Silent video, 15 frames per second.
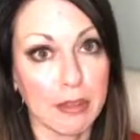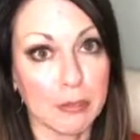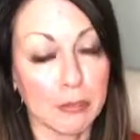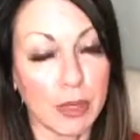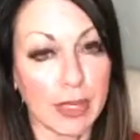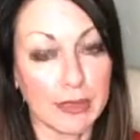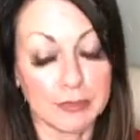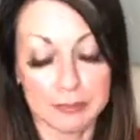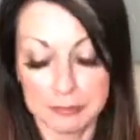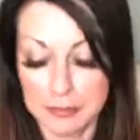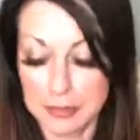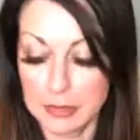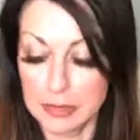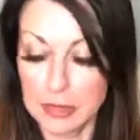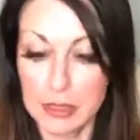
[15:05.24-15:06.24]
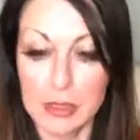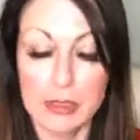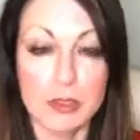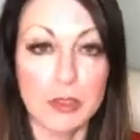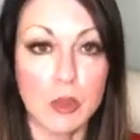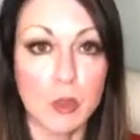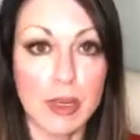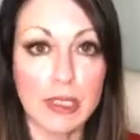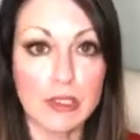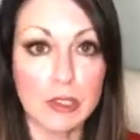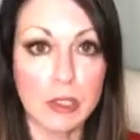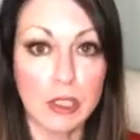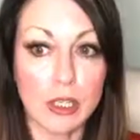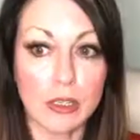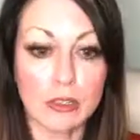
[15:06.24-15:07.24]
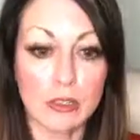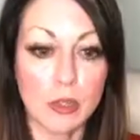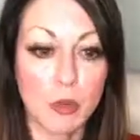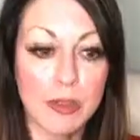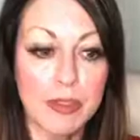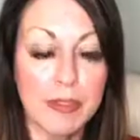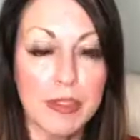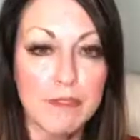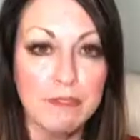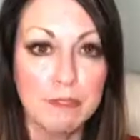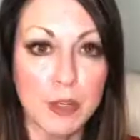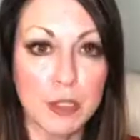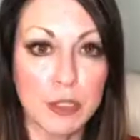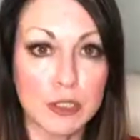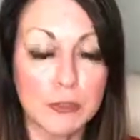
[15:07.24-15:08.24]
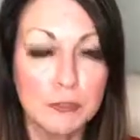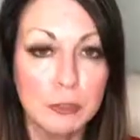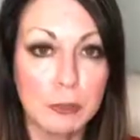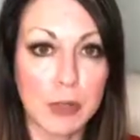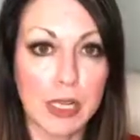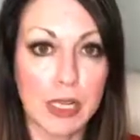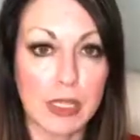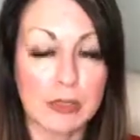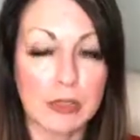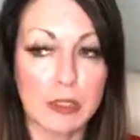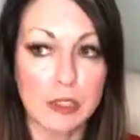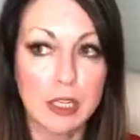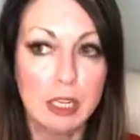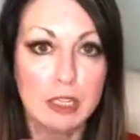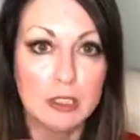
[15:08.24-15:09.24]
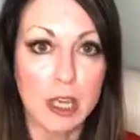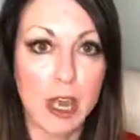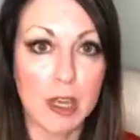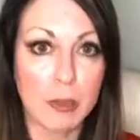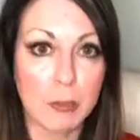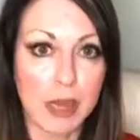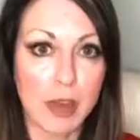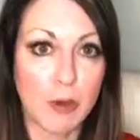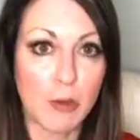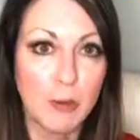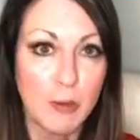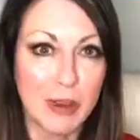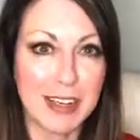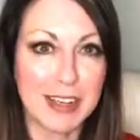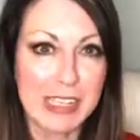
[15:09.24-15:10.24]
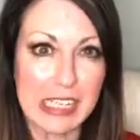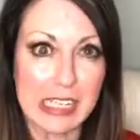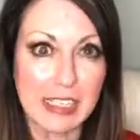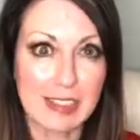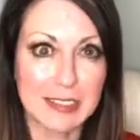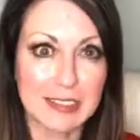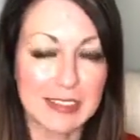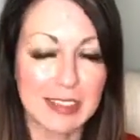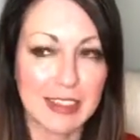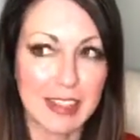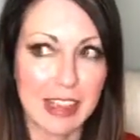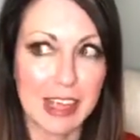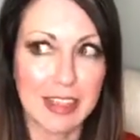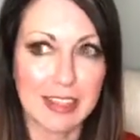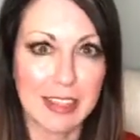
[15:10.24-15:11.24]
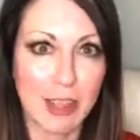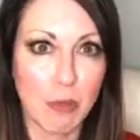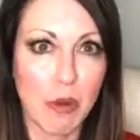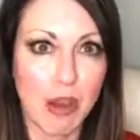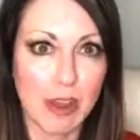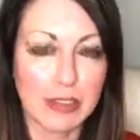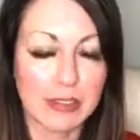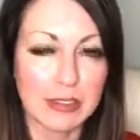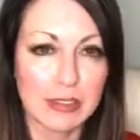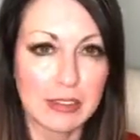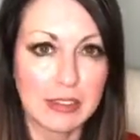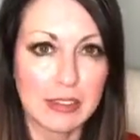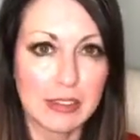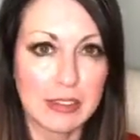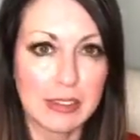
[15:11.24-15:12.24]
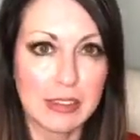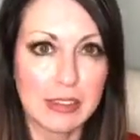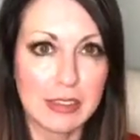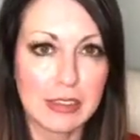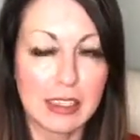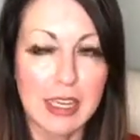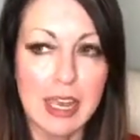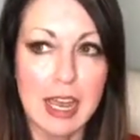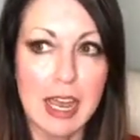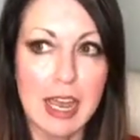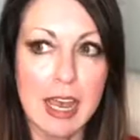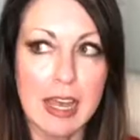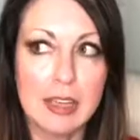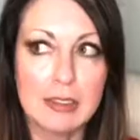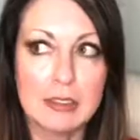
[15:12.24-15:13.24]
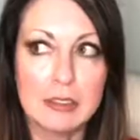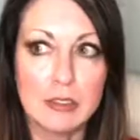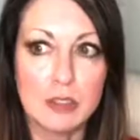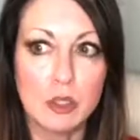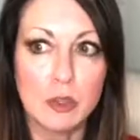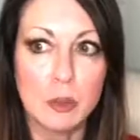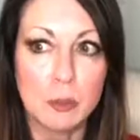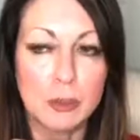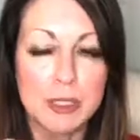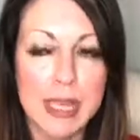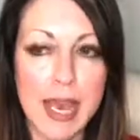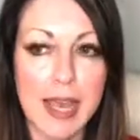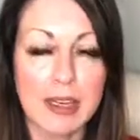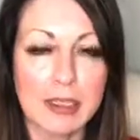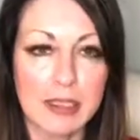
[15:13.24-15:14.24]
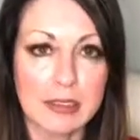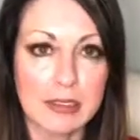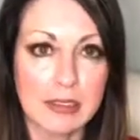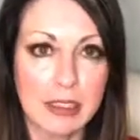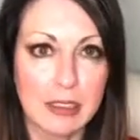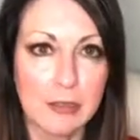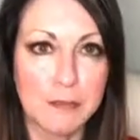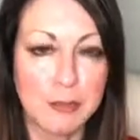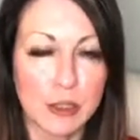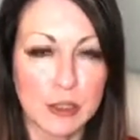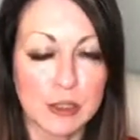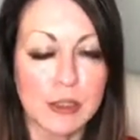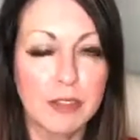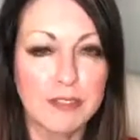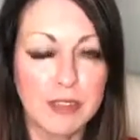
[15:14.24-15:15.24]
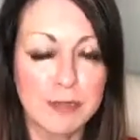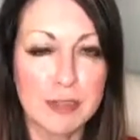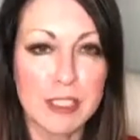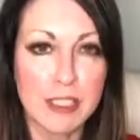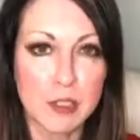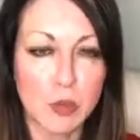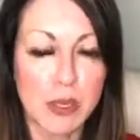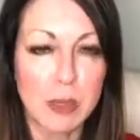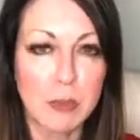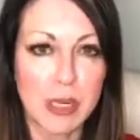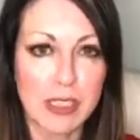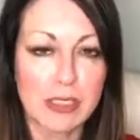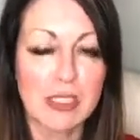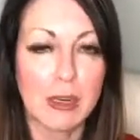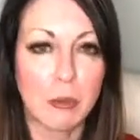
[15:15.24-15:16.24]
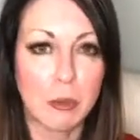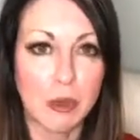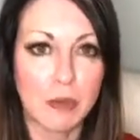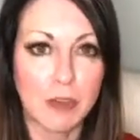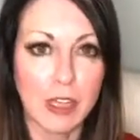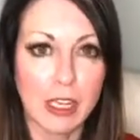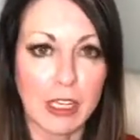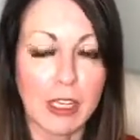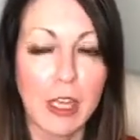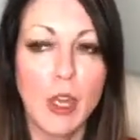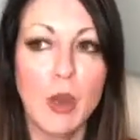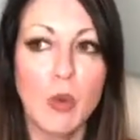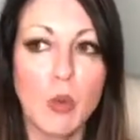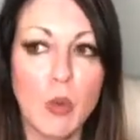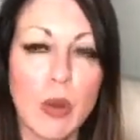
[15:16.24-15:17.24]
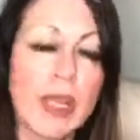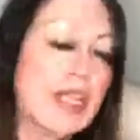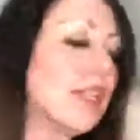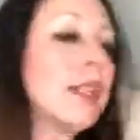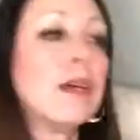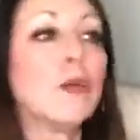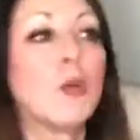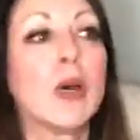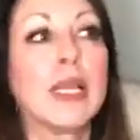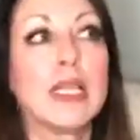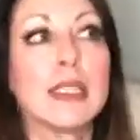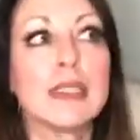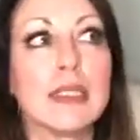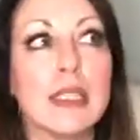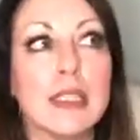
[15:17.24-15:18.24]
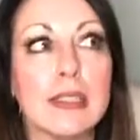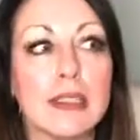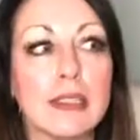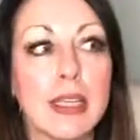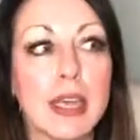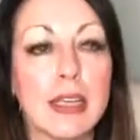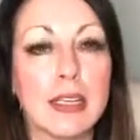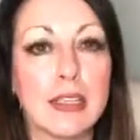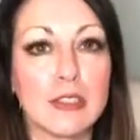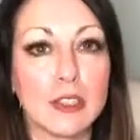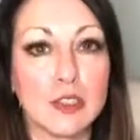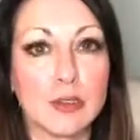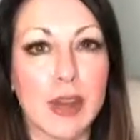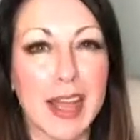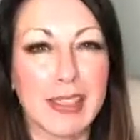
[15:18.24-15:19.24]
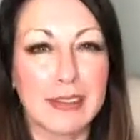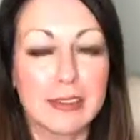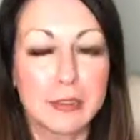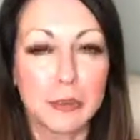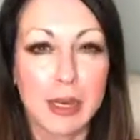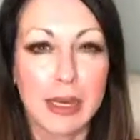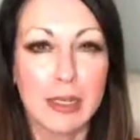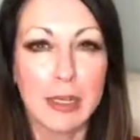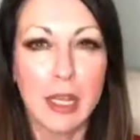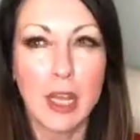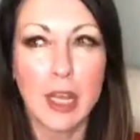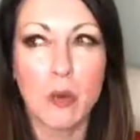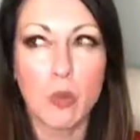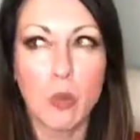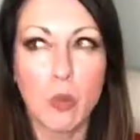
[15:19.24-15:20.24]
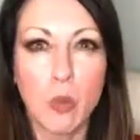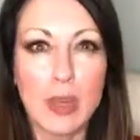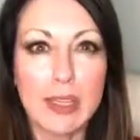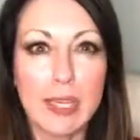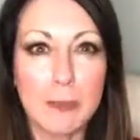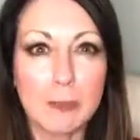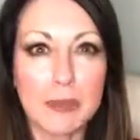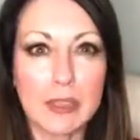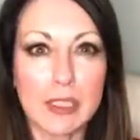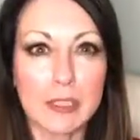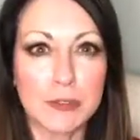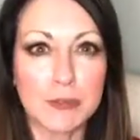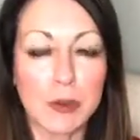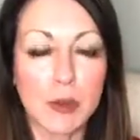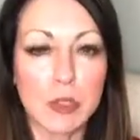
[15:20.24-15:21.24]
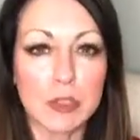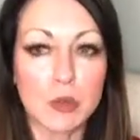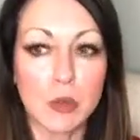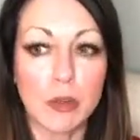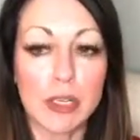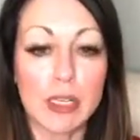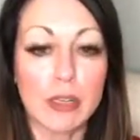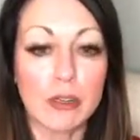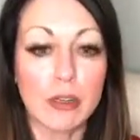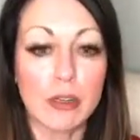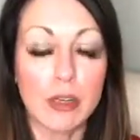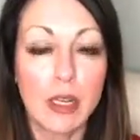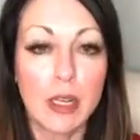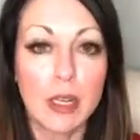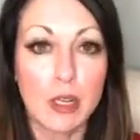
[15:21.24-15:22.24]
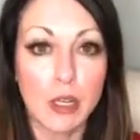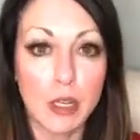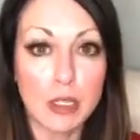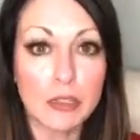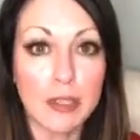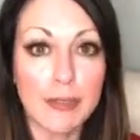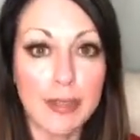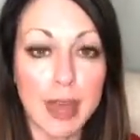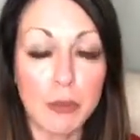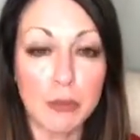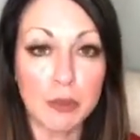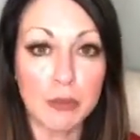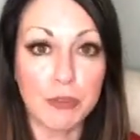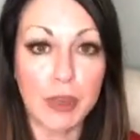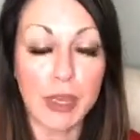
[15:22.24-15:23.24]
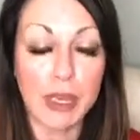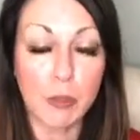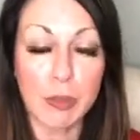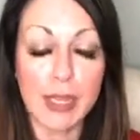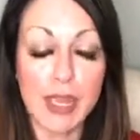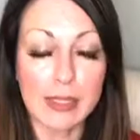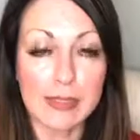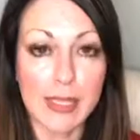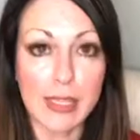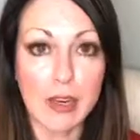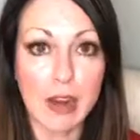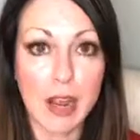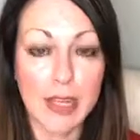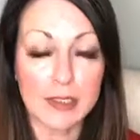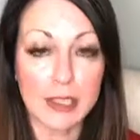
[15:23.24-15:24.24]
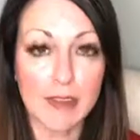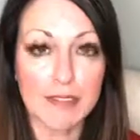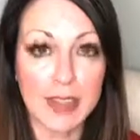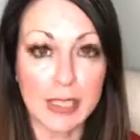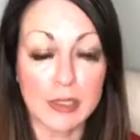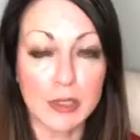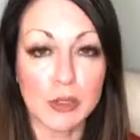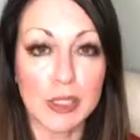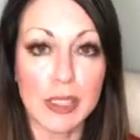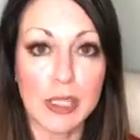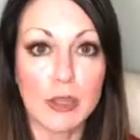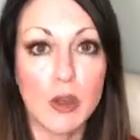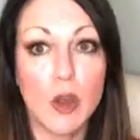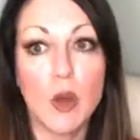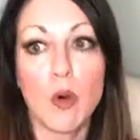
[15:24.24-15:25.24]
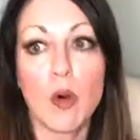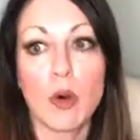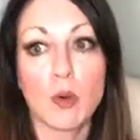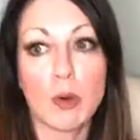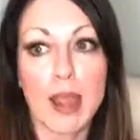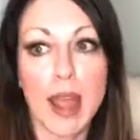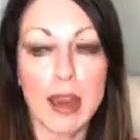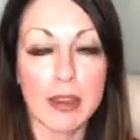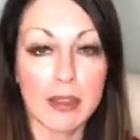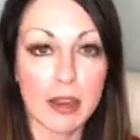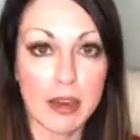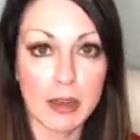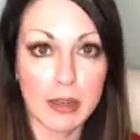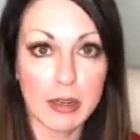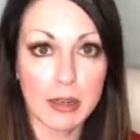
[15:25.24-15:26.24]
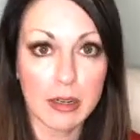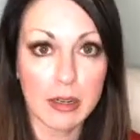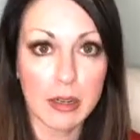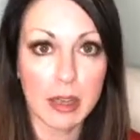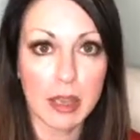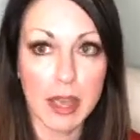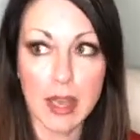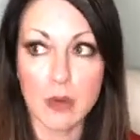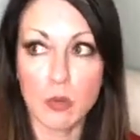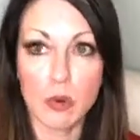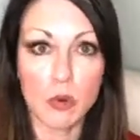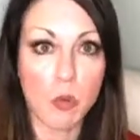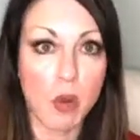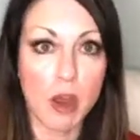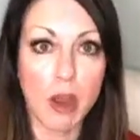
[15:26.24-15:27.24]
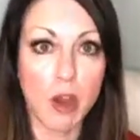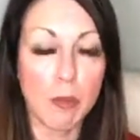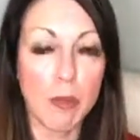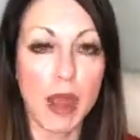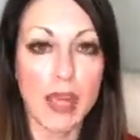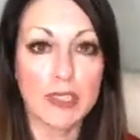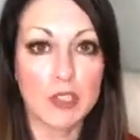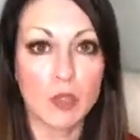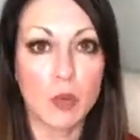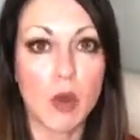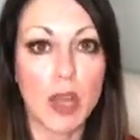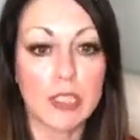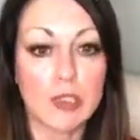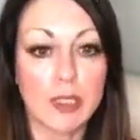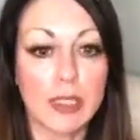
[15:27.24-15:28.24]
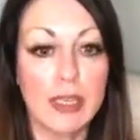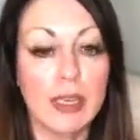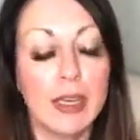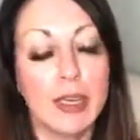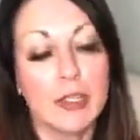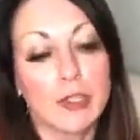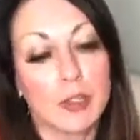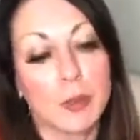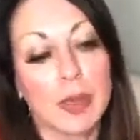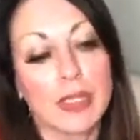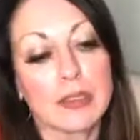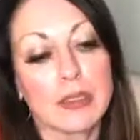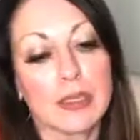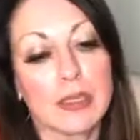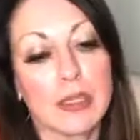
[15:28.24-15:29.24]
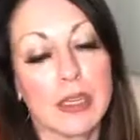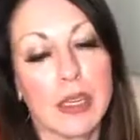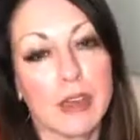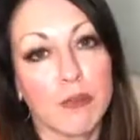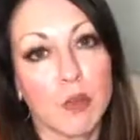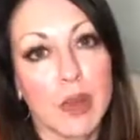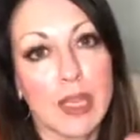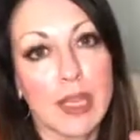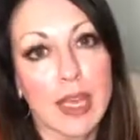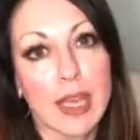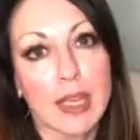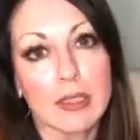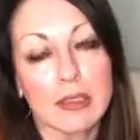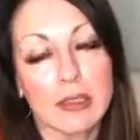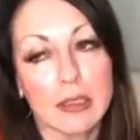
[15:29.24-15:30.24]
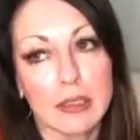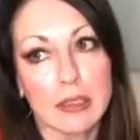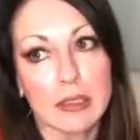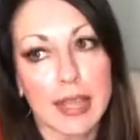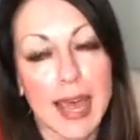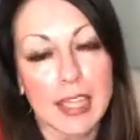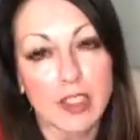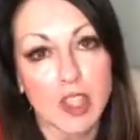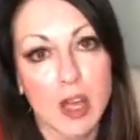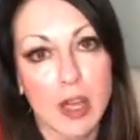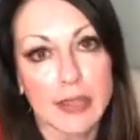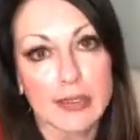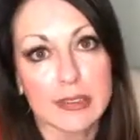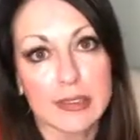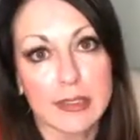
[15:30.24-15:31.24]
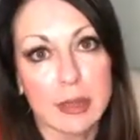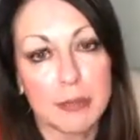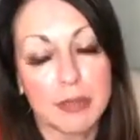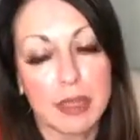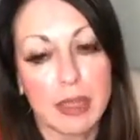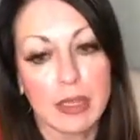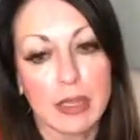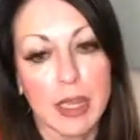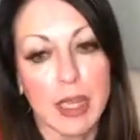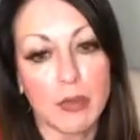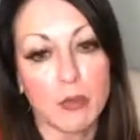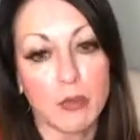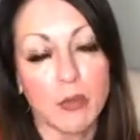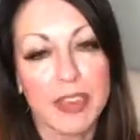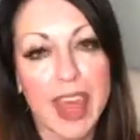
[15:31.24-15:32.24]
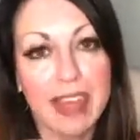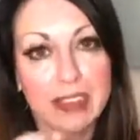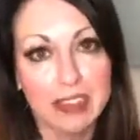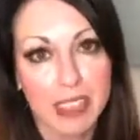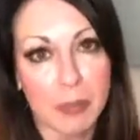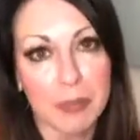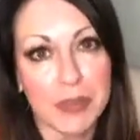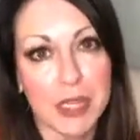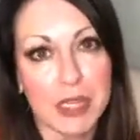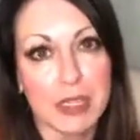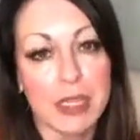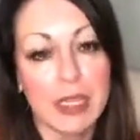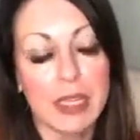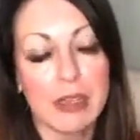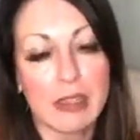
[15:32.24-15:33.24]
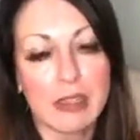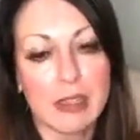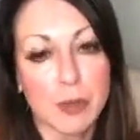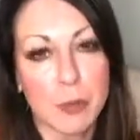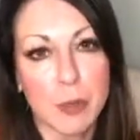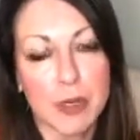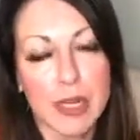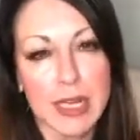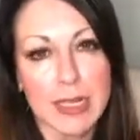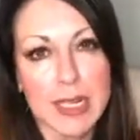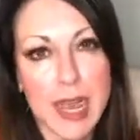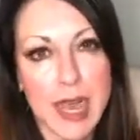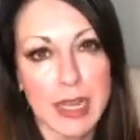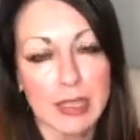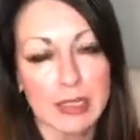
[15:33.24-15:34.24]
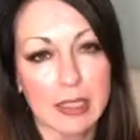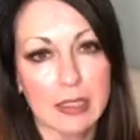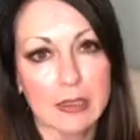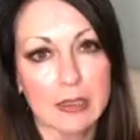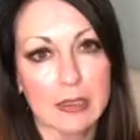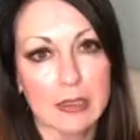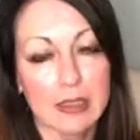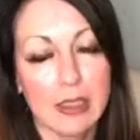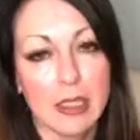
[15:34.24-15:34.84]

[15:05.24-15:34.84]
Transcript: Right. So what is the hook? So within the first few minutes, you're going to talk about what it is that they want. And so the protagonist in the first 15 to 20 minutes in a movie, what is it that is addressed, right? What keeps us focused? We're either hooked on that movie and we can't take our eyes off that screen, or we're out of there and our minds are wandering. So basically, if we can't latch onto something, and that something is the protagonist,